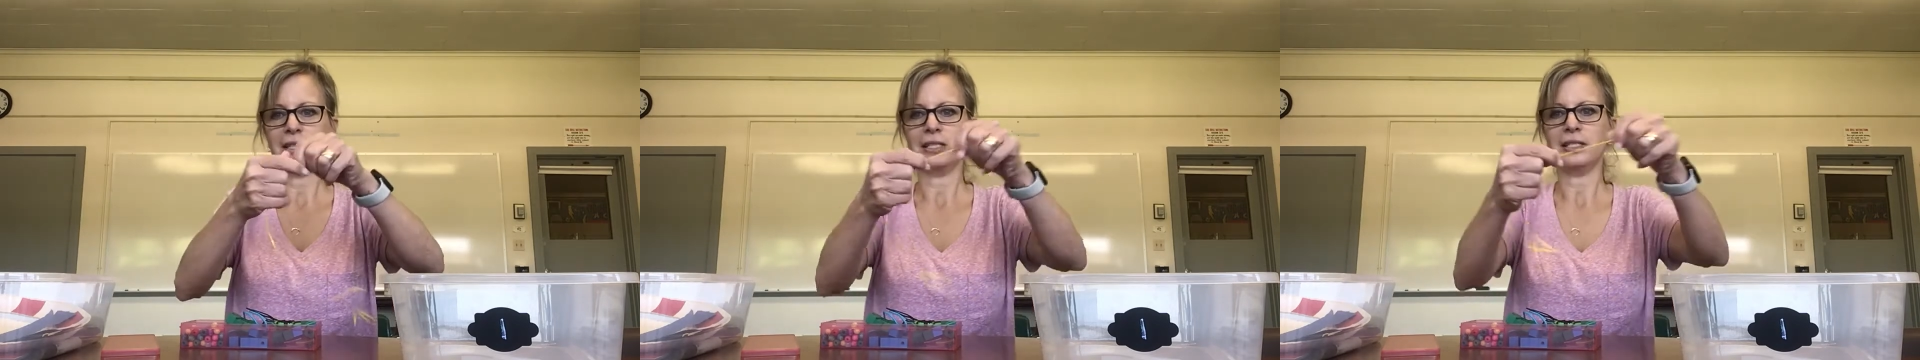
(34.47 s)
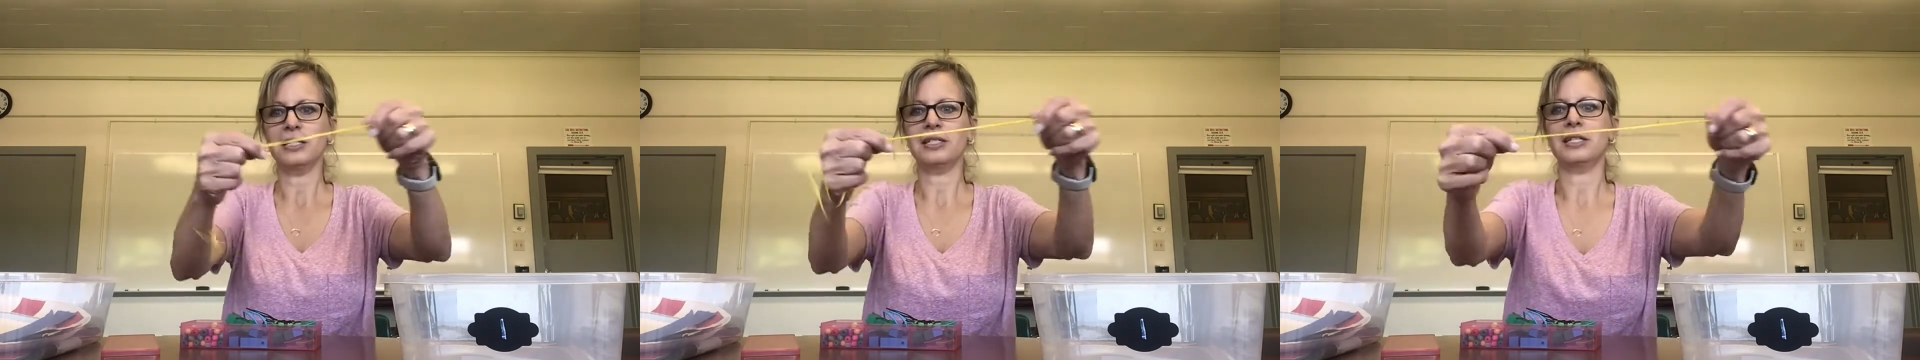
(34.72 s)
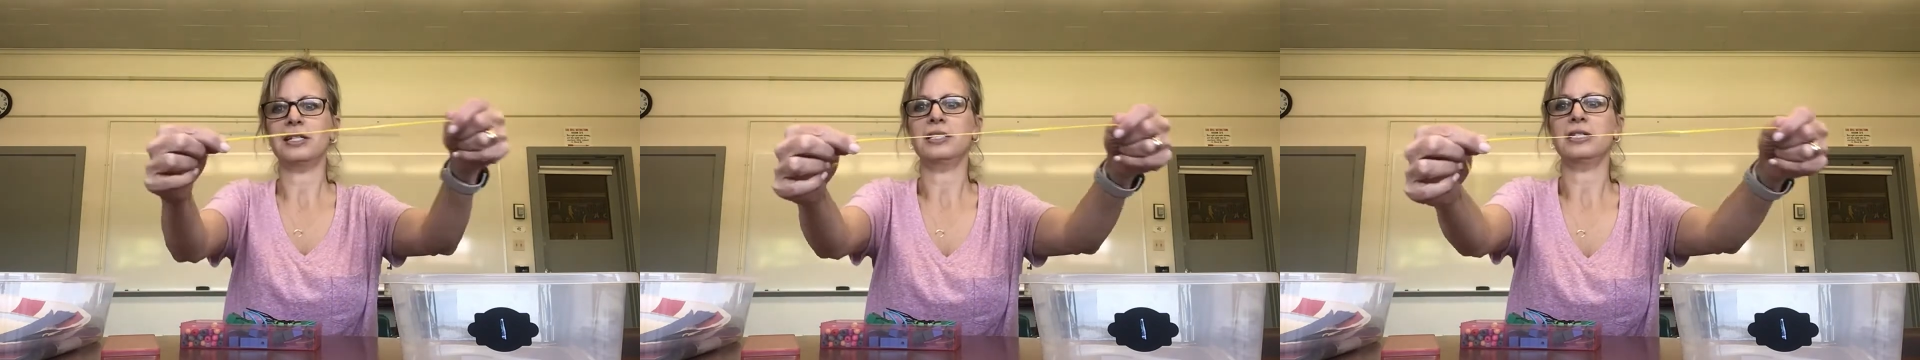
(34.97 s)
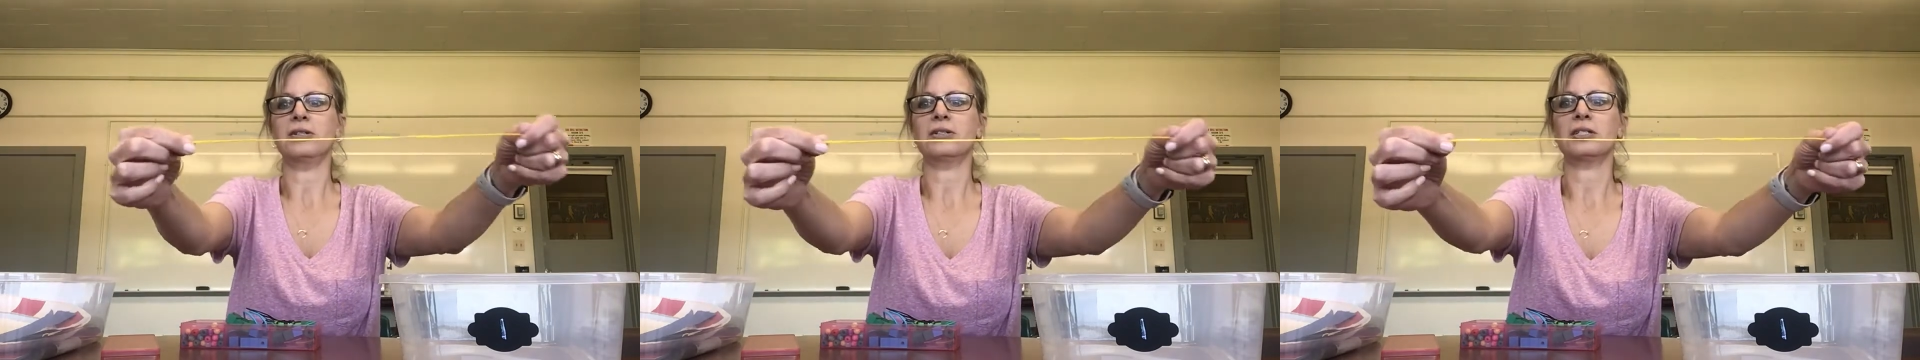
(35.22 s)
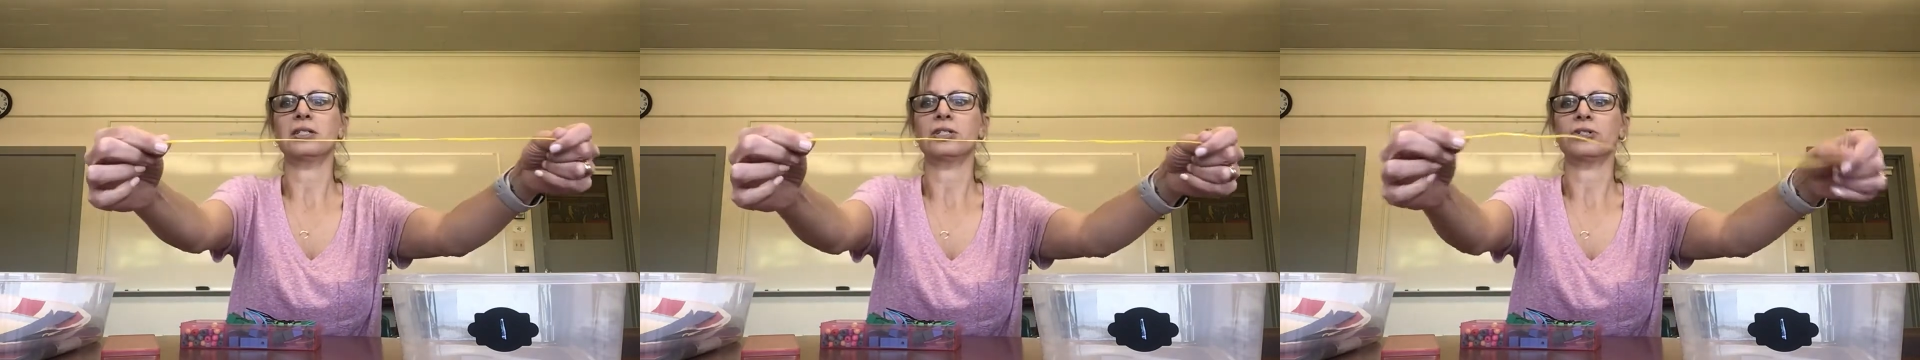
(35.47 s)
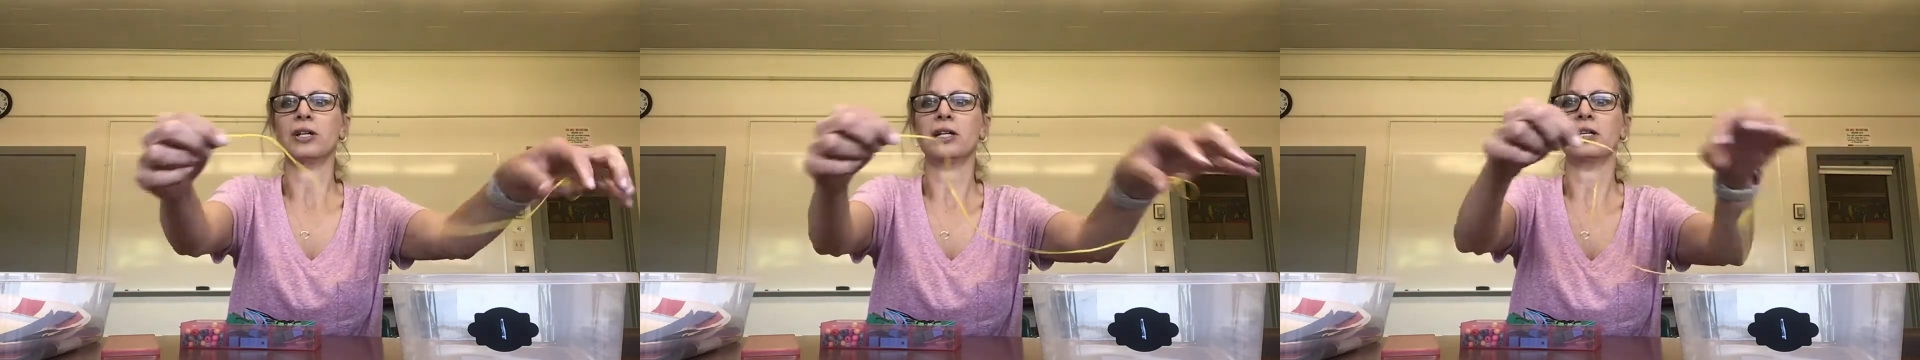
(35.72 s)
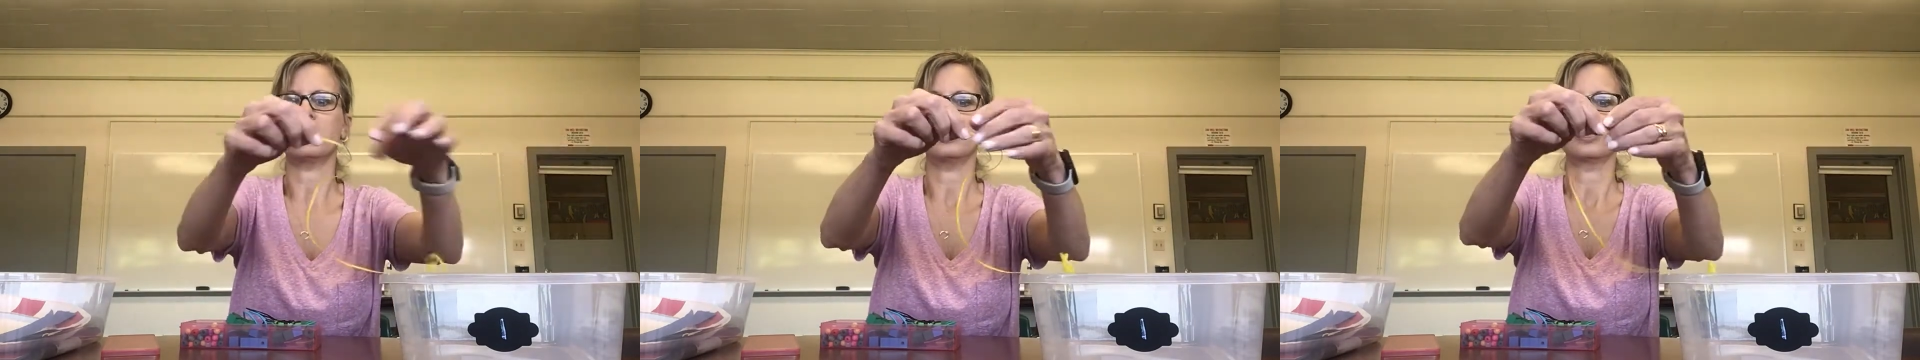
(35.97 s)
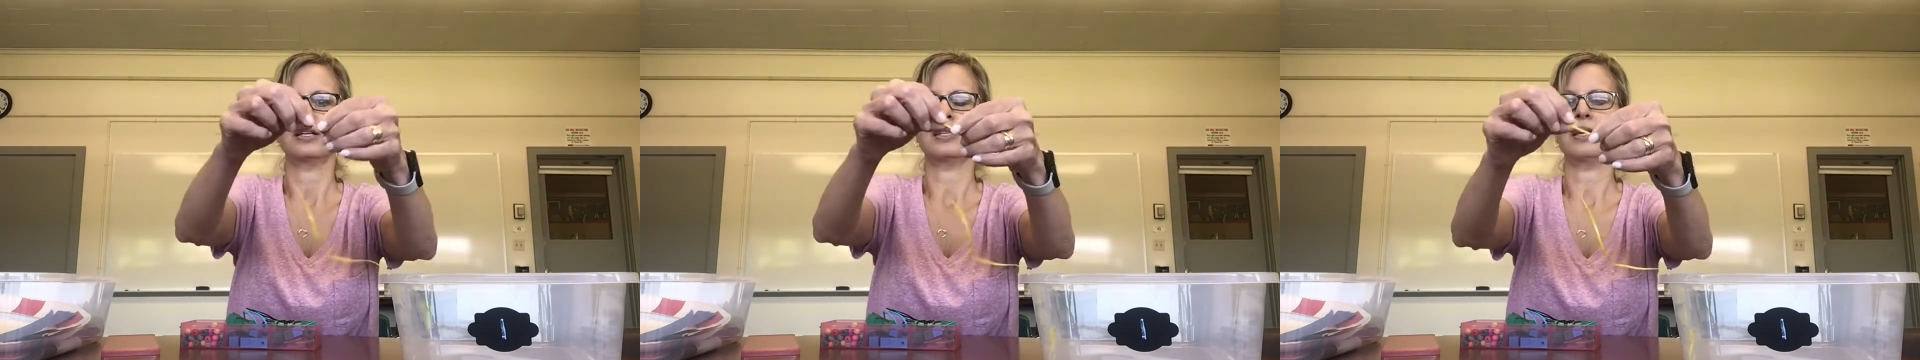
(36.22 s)
This is easier to string
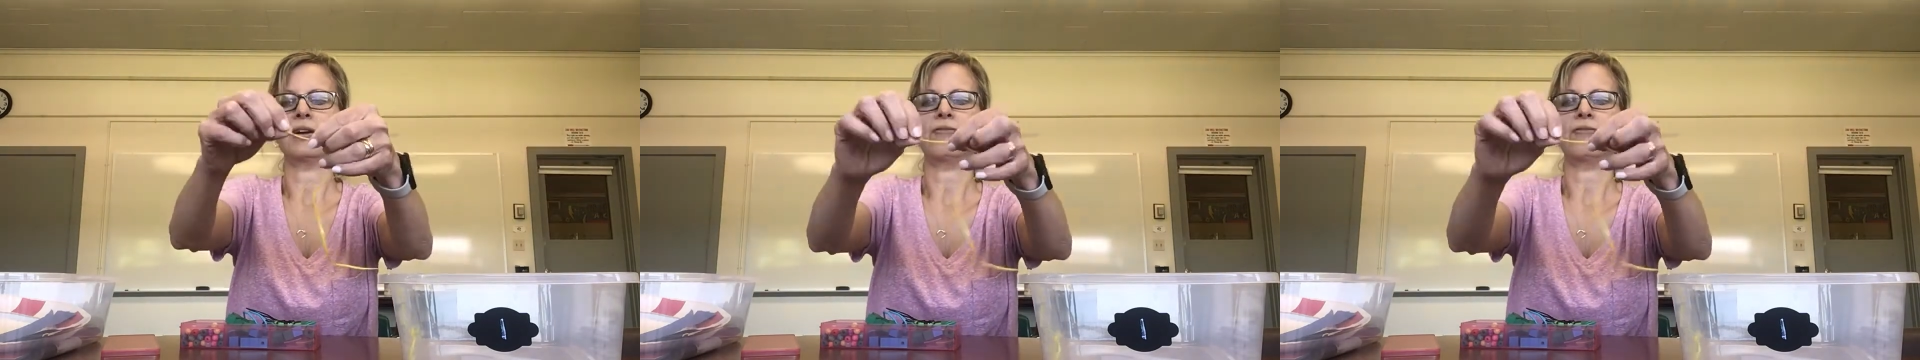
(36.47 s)
than a